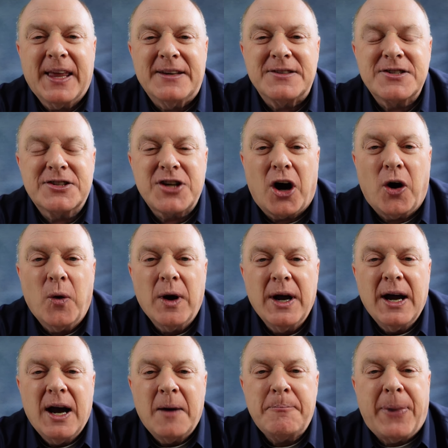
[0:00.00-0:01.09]
And so,
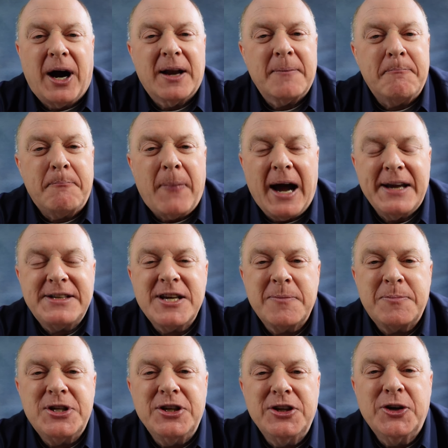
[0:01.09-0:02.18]
but my tip
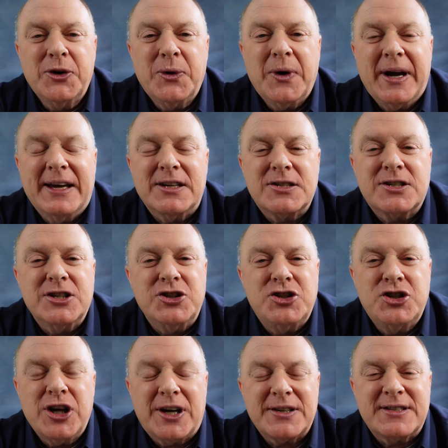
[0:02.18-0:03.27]
to you is to
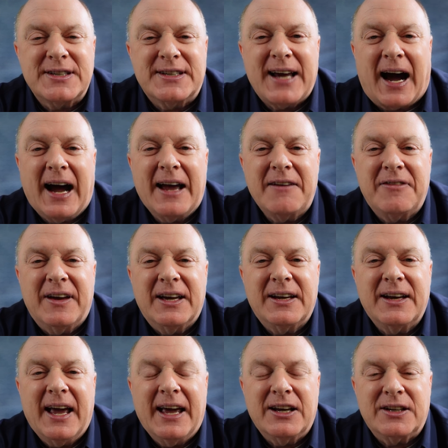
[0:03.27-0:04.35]
just dive
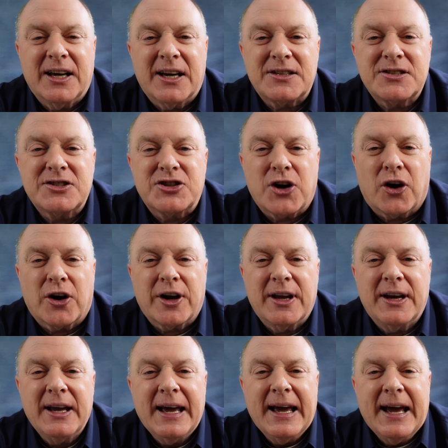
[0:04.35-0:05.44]
in and get started.